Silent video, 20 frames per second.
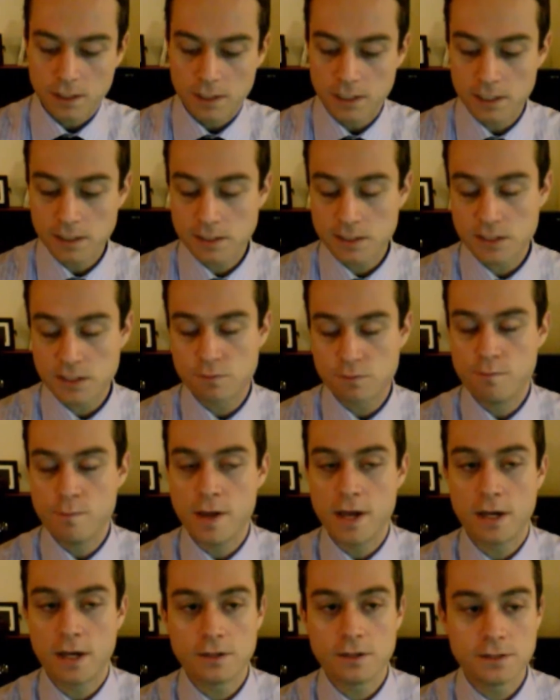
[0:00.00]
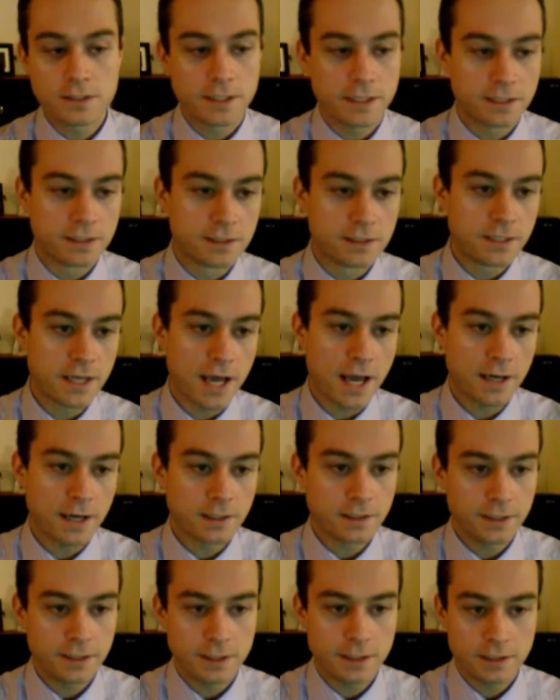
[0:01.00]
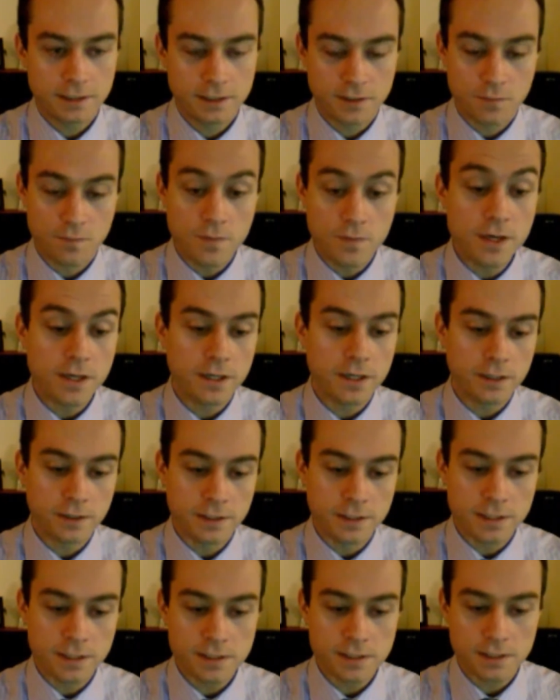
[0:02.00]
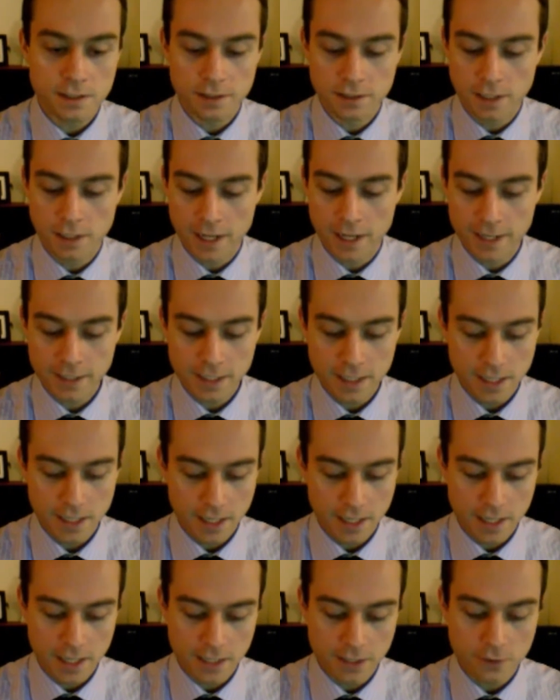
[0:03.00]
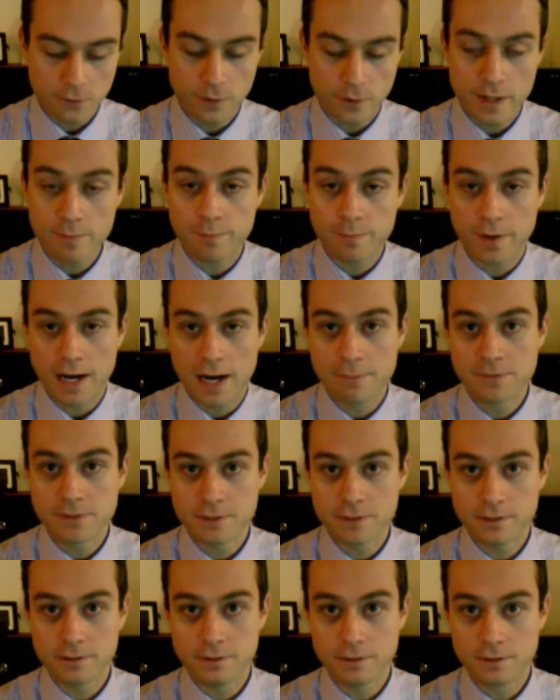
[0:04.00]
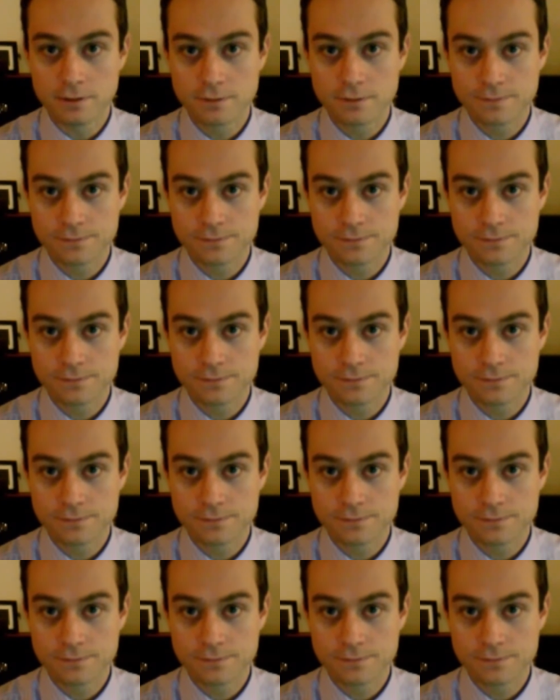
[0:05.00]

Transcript: It smells exactly, to me at least, like a grape popsicle.